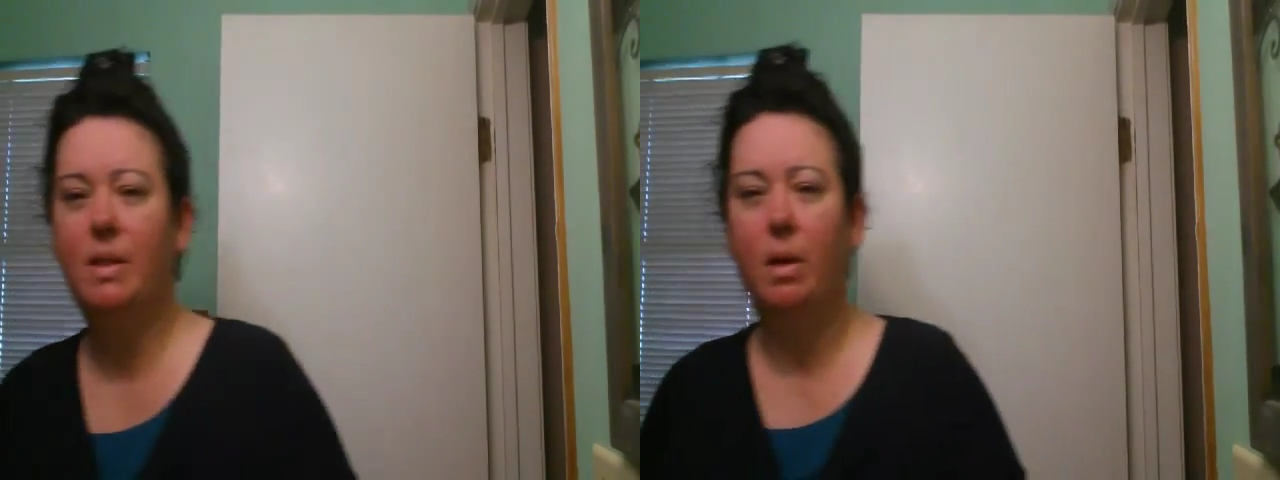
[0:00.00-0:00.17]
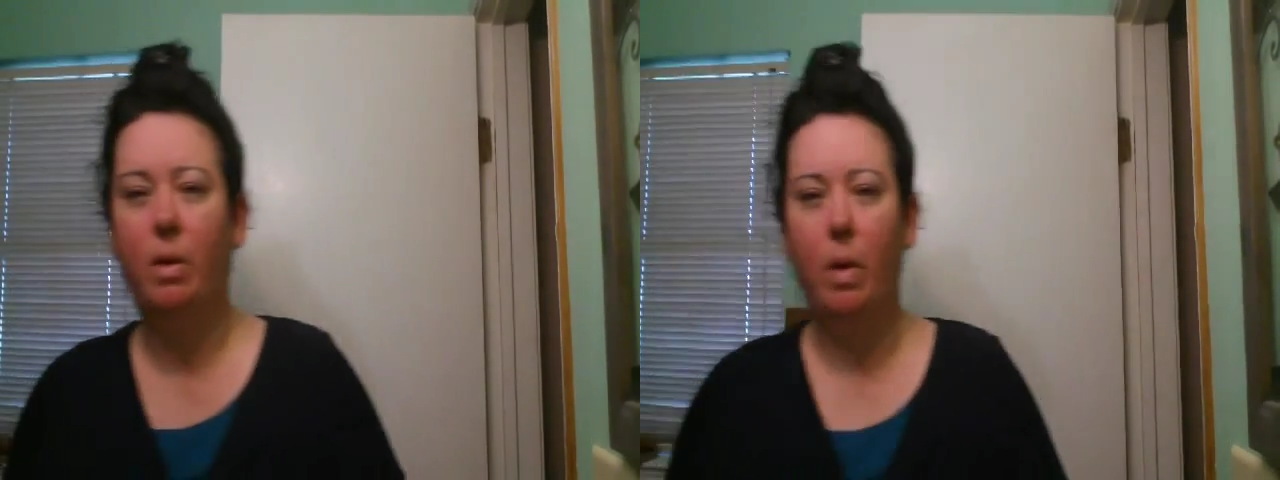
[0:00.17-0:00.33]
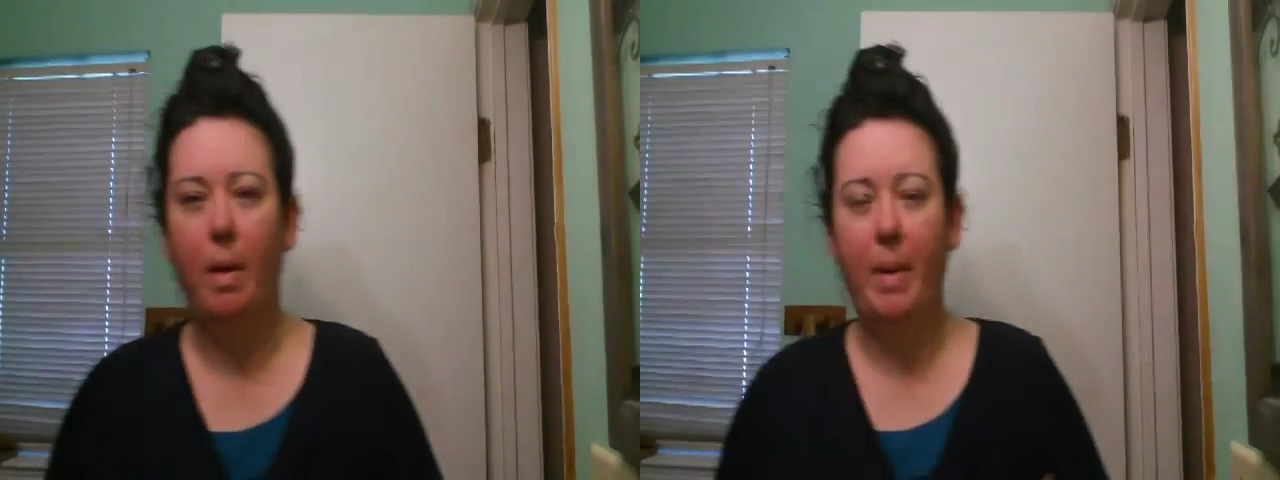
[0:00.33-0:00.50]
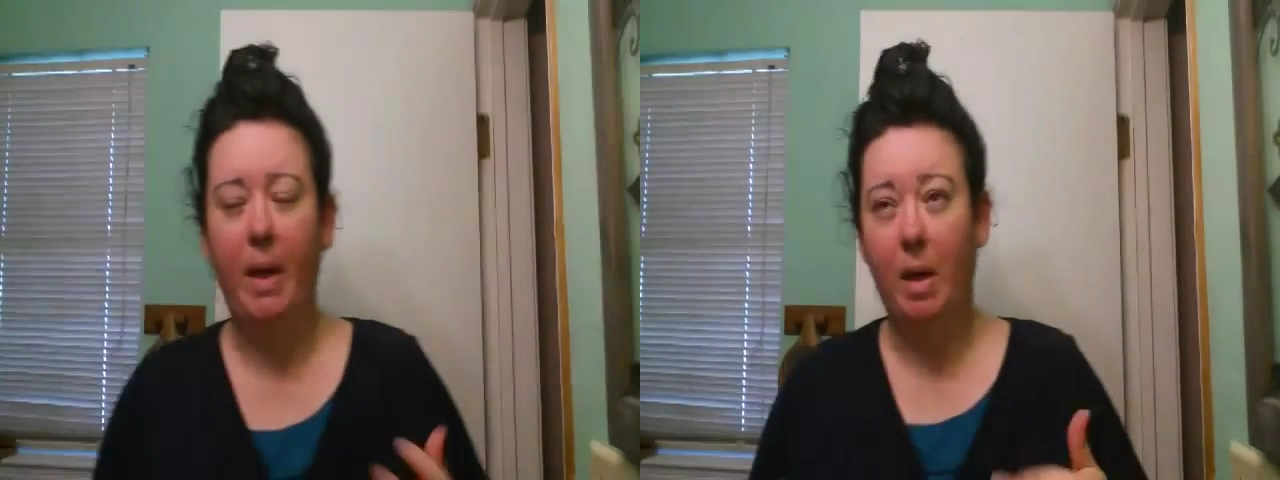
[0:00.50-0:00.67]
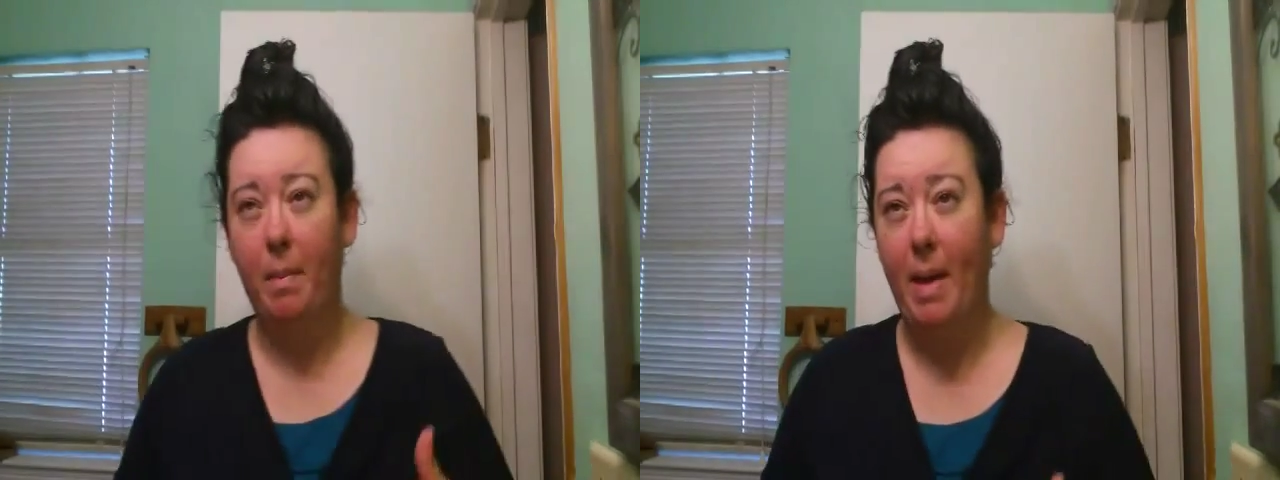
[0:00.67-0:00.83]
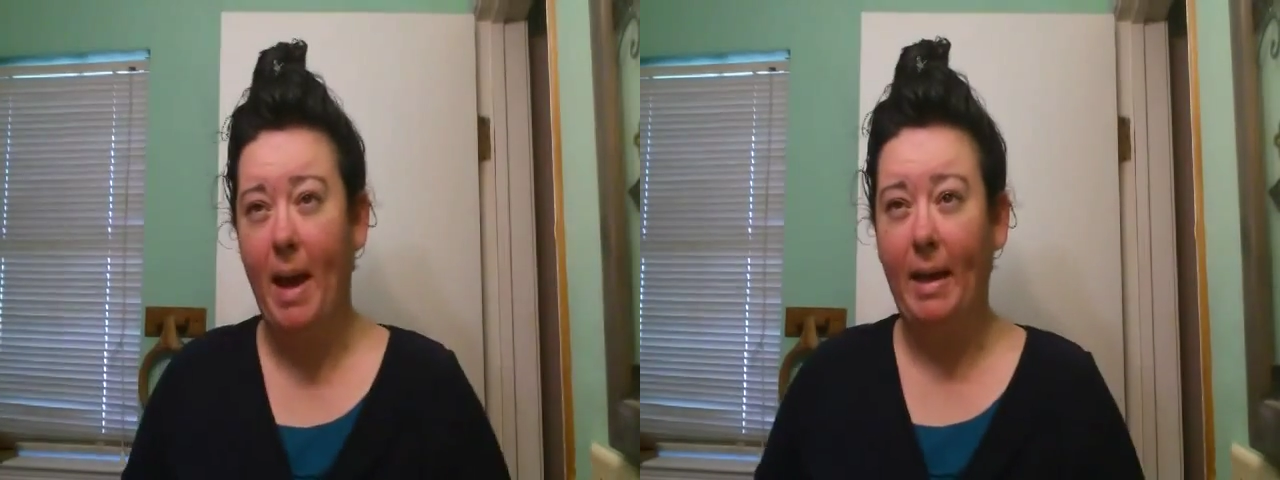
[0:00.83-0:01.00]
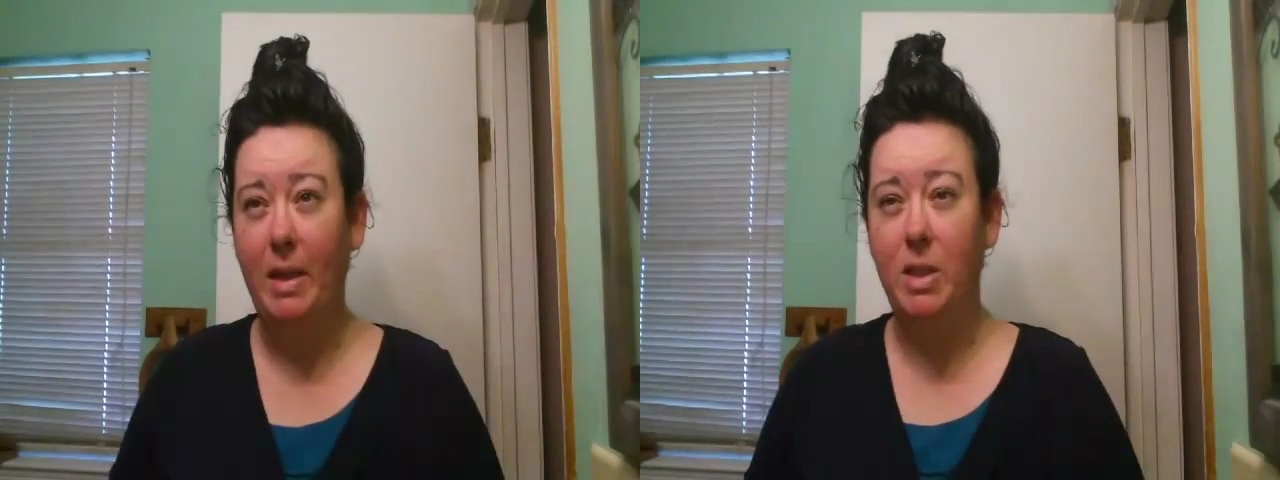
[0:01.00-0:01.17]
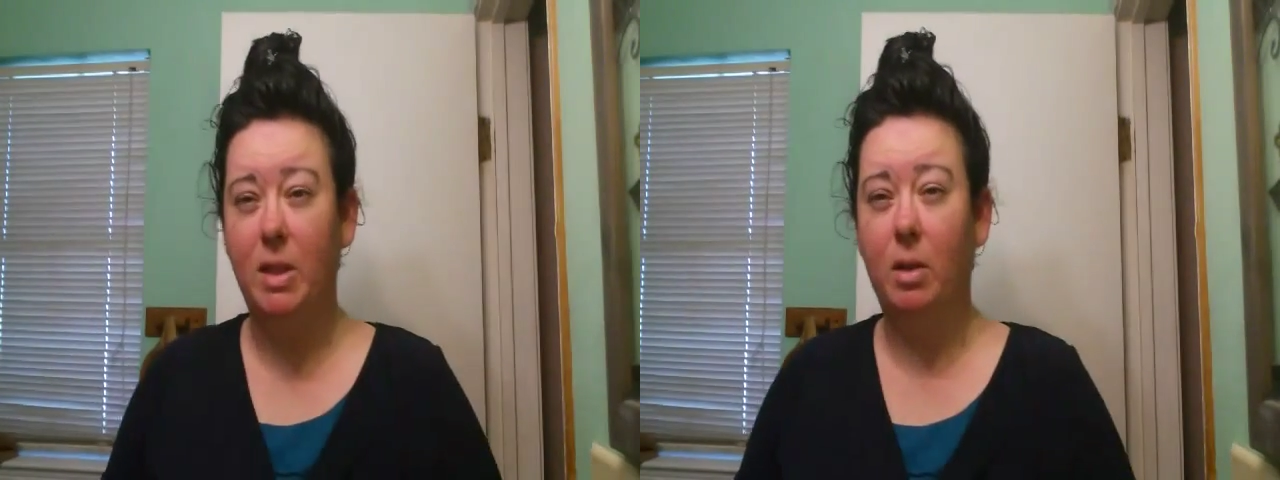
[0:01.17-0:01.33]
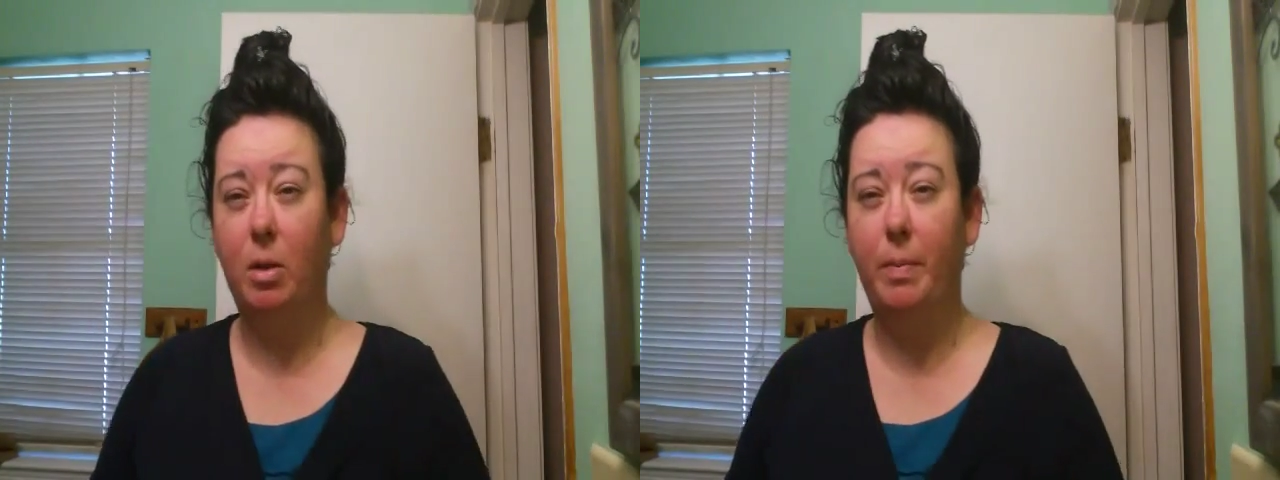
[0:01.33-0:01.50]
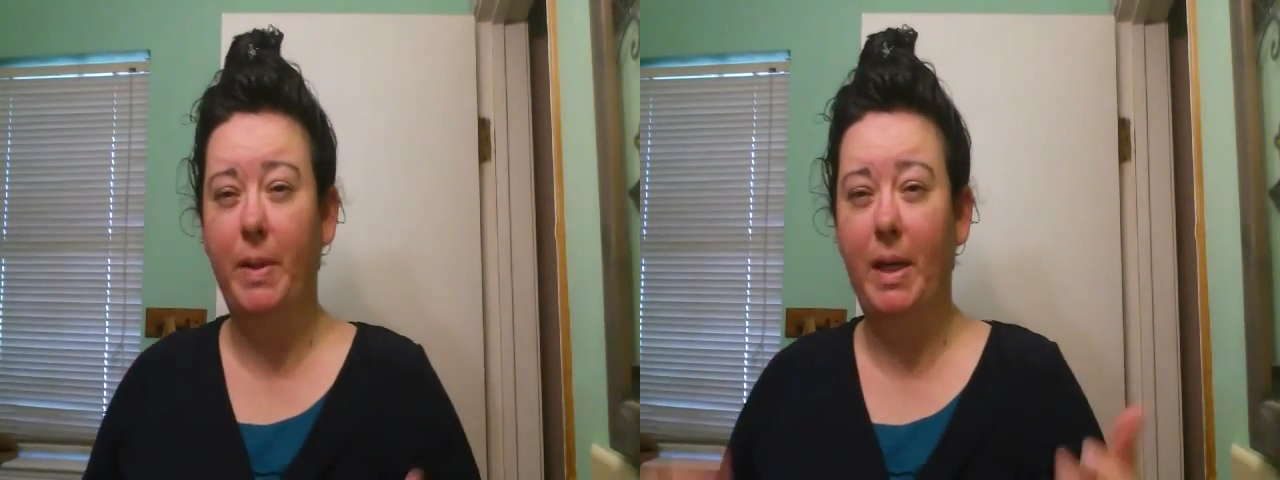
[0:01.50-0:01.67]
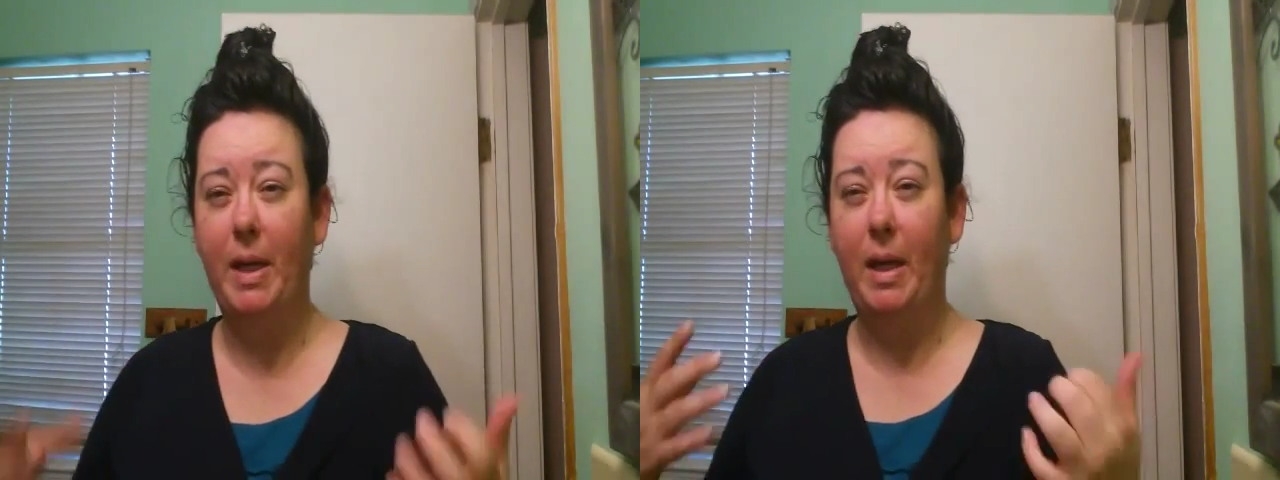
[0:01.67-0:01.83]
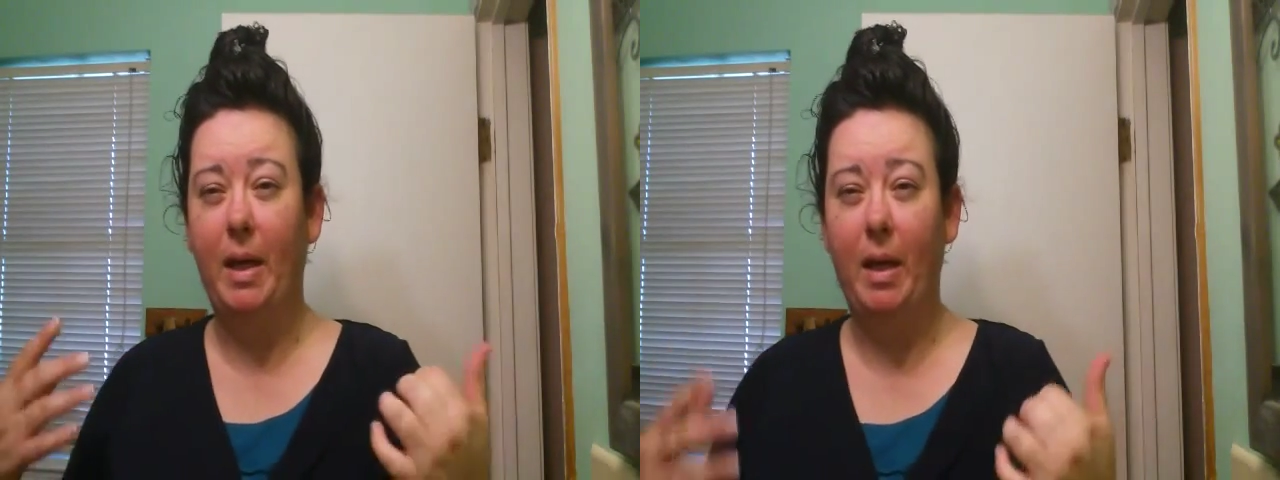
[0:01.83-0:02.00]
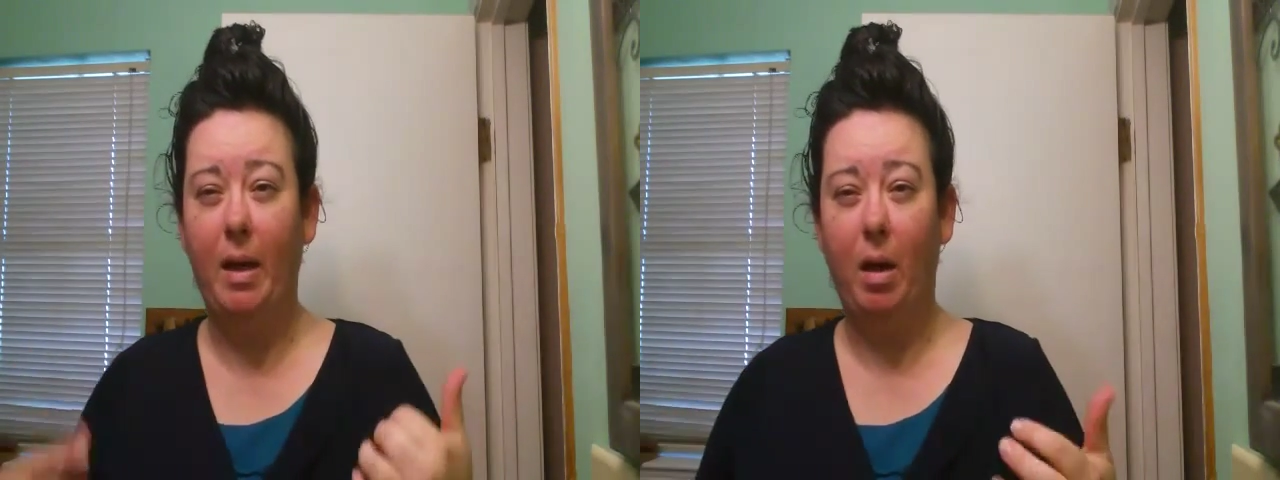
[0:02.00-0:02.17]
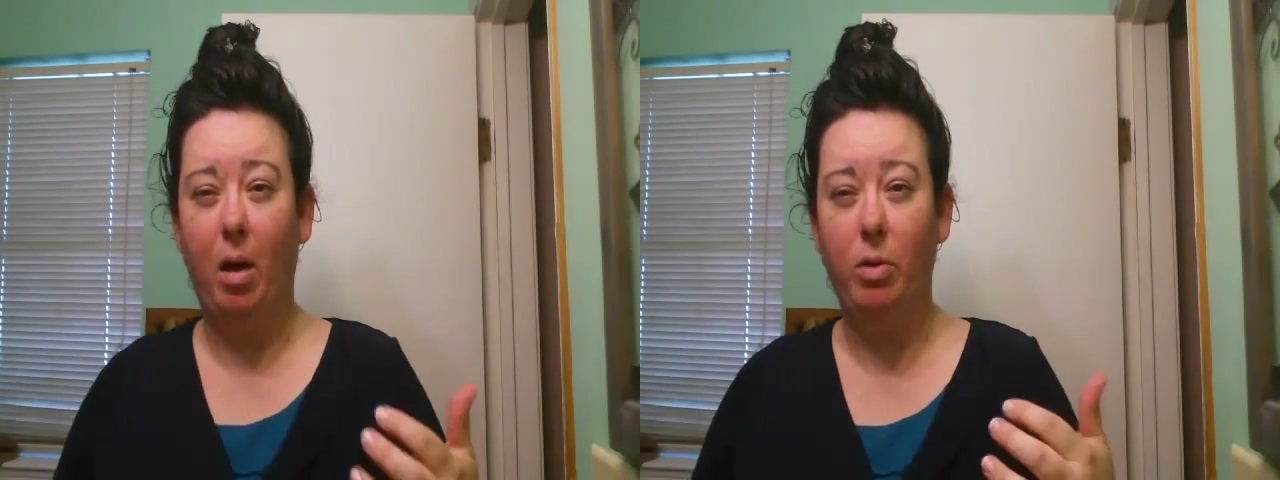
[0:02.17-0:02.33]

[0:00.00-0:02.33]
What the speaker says: so I'm going to come back in just a little bit and